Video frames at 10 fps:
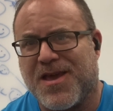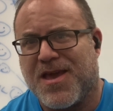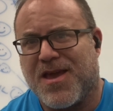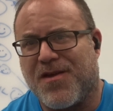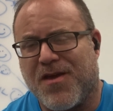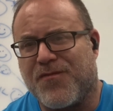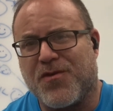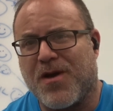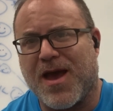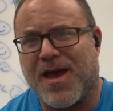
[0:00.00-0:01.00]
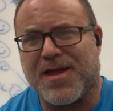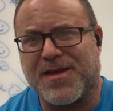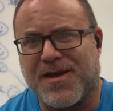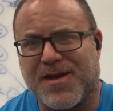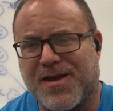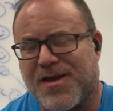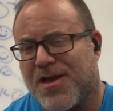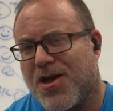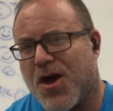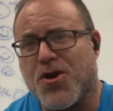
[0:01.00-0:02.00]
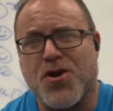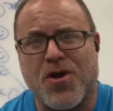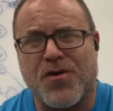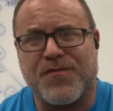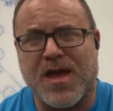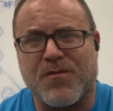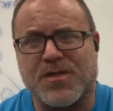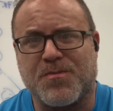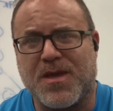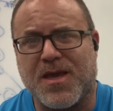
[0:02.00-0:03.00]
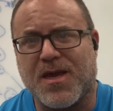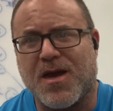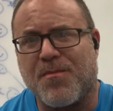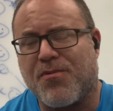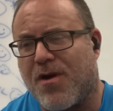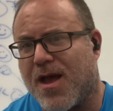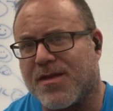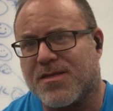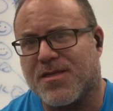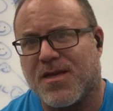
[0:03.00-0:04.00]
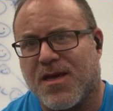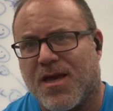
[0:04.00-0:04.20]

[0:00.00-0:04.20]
if you had a nerve that was being compressed